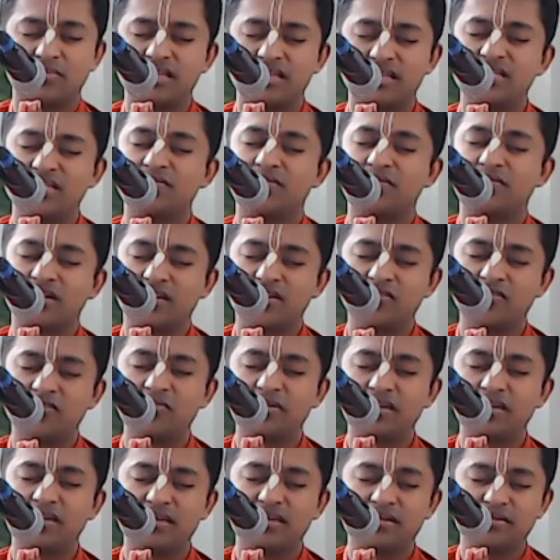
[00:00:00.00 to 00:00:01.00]
Please
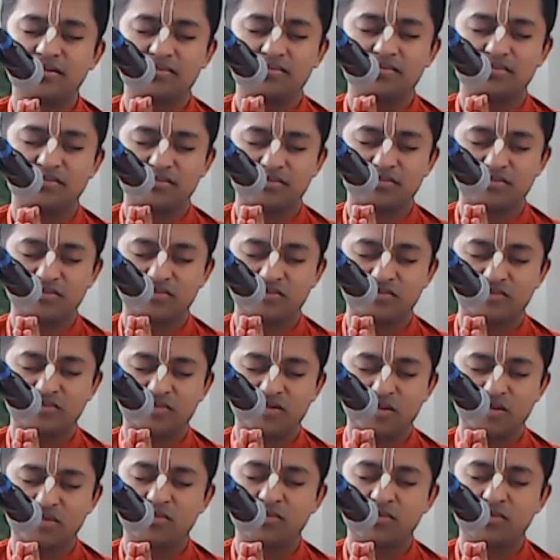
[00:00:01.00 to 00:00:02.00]
forgive me
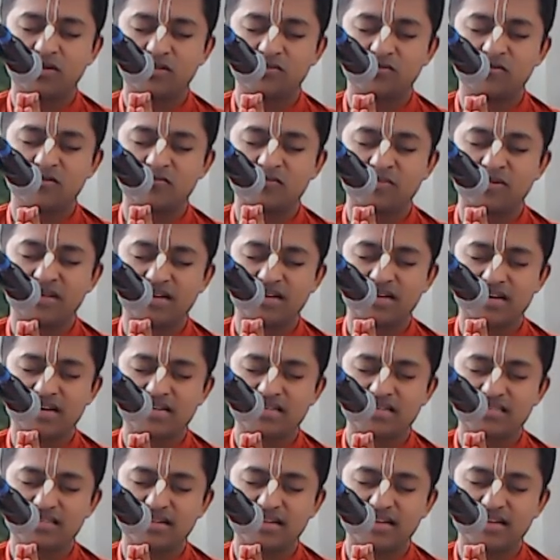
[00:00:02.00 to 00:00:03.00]
from the bottom of my
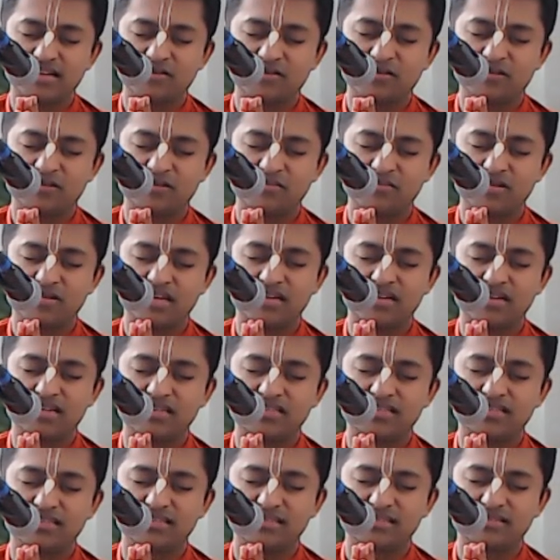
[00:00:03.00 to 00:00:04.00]
heart that I couldn't make
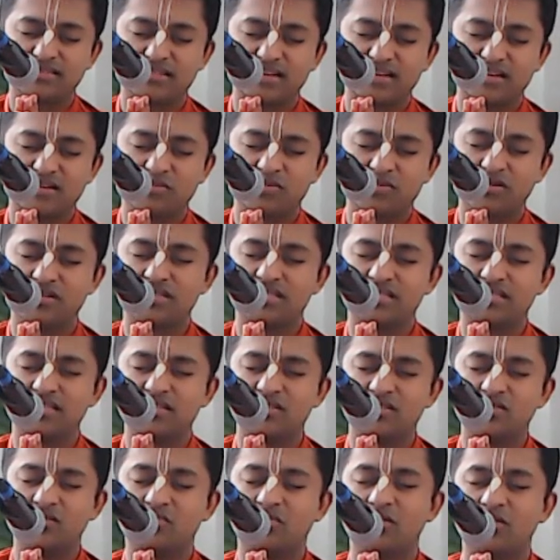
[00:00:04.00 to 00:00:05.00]
it in
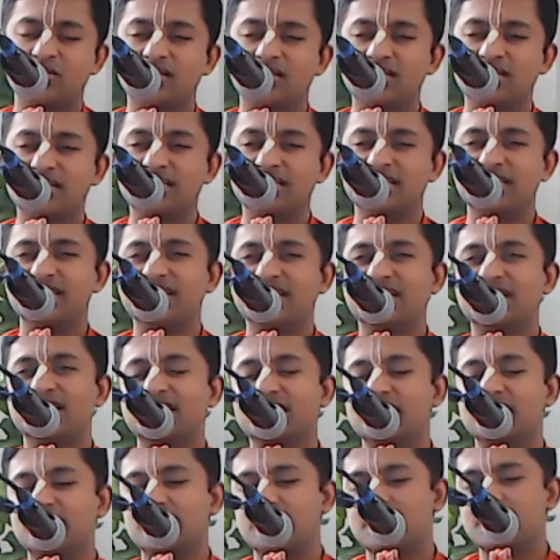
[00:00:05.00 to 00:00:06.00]
person to Portland.
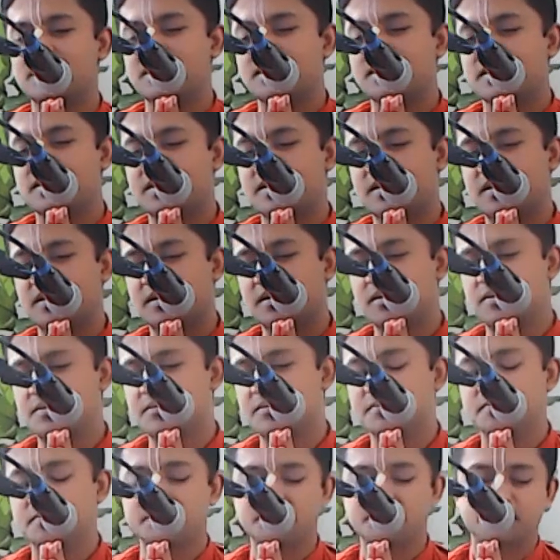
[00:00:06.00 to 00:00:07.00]

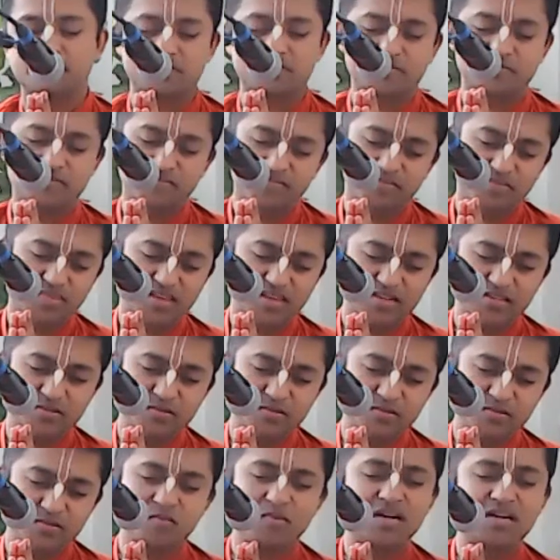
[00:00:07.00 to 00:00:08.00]
It
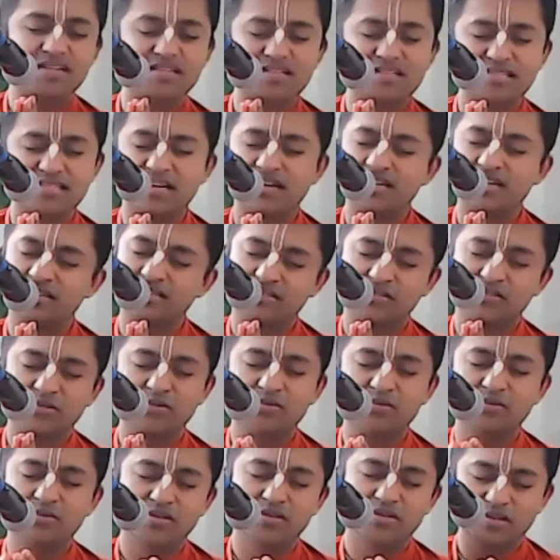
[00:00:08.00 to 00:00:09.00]
was my desire
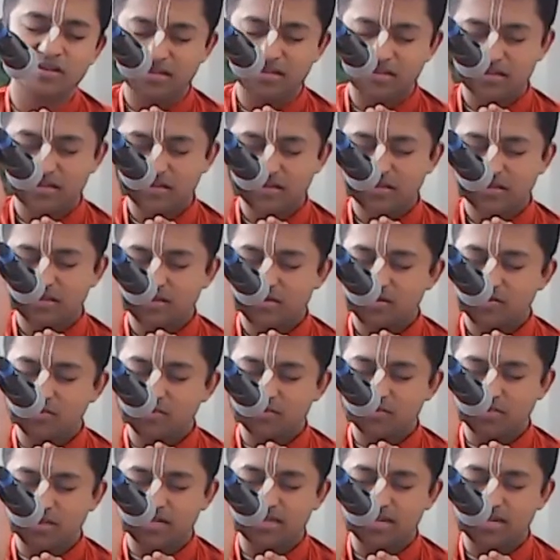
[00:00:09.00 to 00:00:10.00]
to.
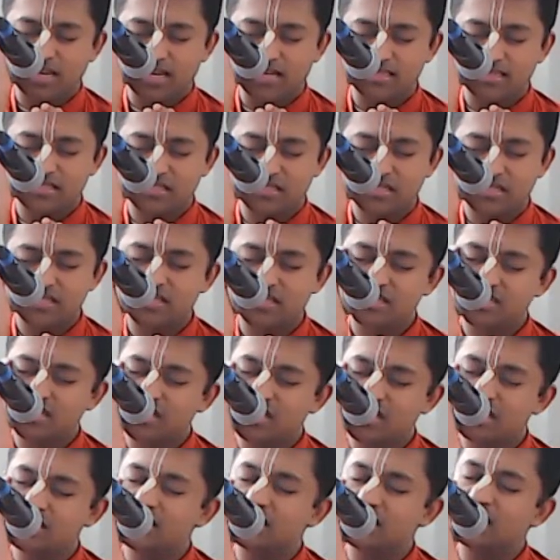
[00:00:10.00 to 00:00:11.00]
But as Jesus
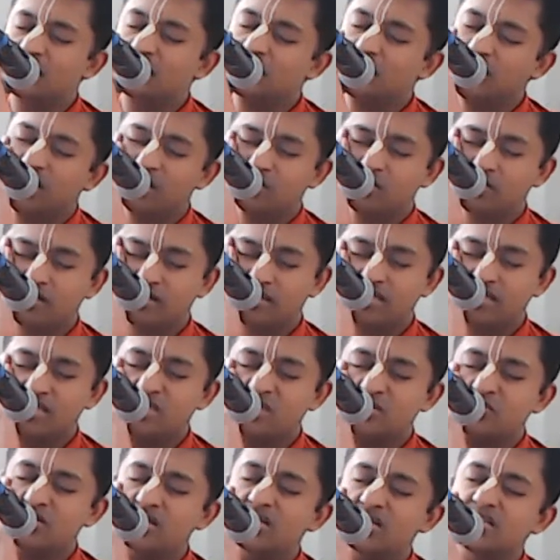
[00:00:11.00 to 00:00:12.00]
says in the Bible, the
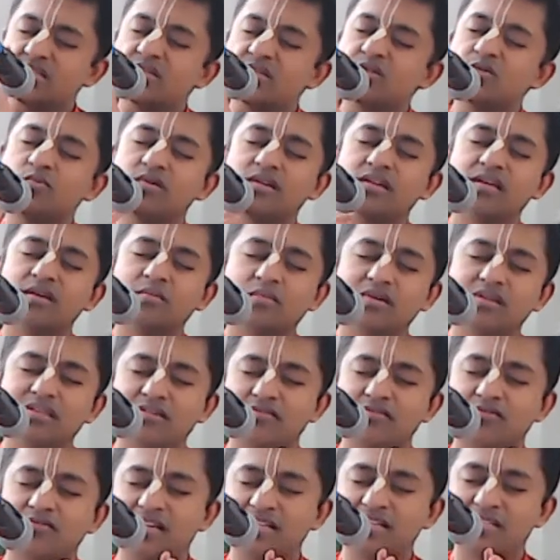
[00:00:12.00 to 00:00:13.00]
spirit is willing,
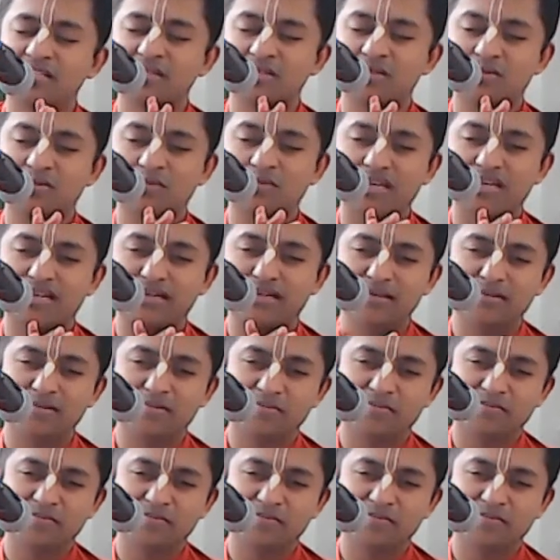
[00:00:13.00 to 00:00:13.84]
but the flesh is weak.